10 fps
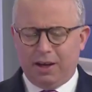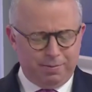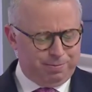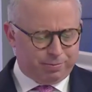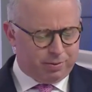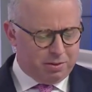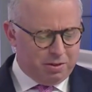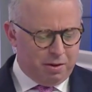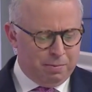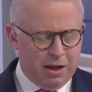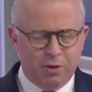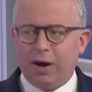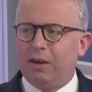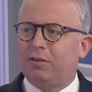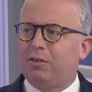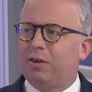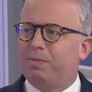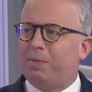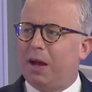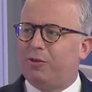I'm being racist
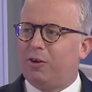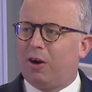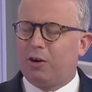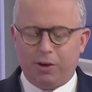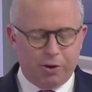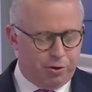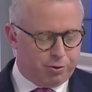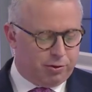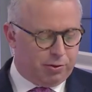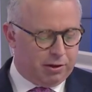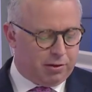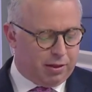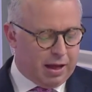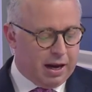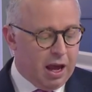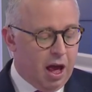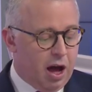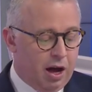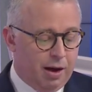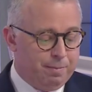and patriarchal and all sorts of things like that.
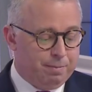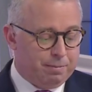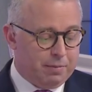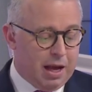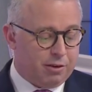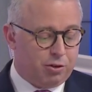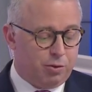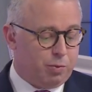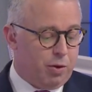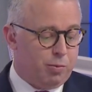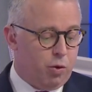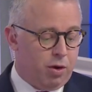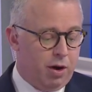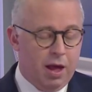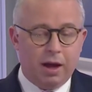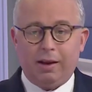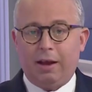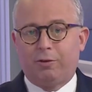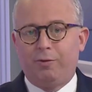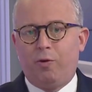Yeah, so one more
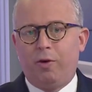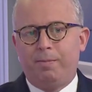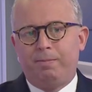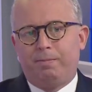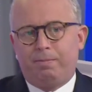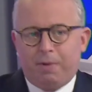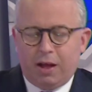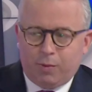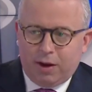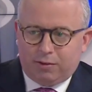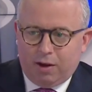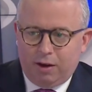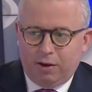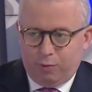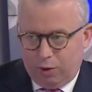classical form by the wayside of